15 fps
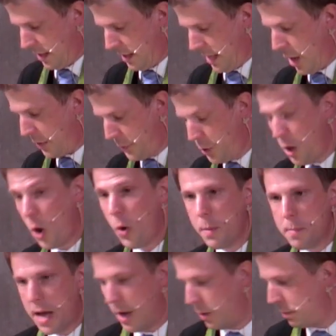Now, if you know
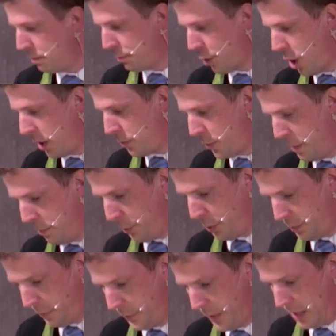about Broad Ripple
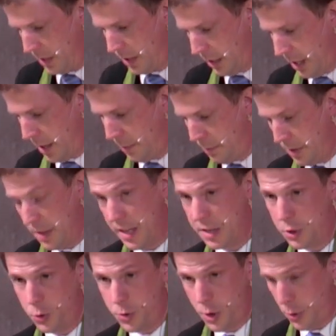Fit Club,
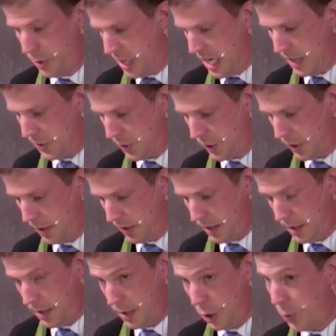then you know this.
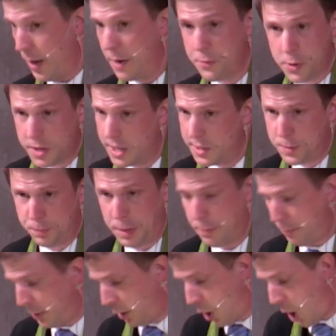Whoever these
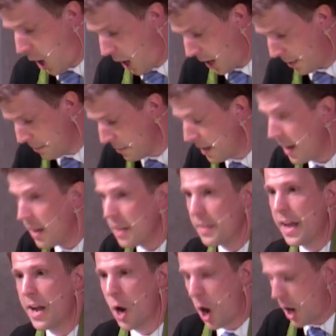people are,
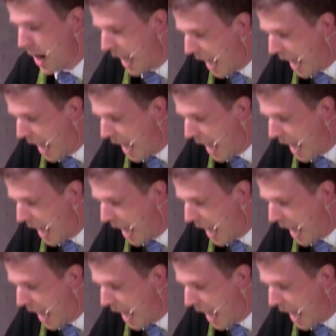they are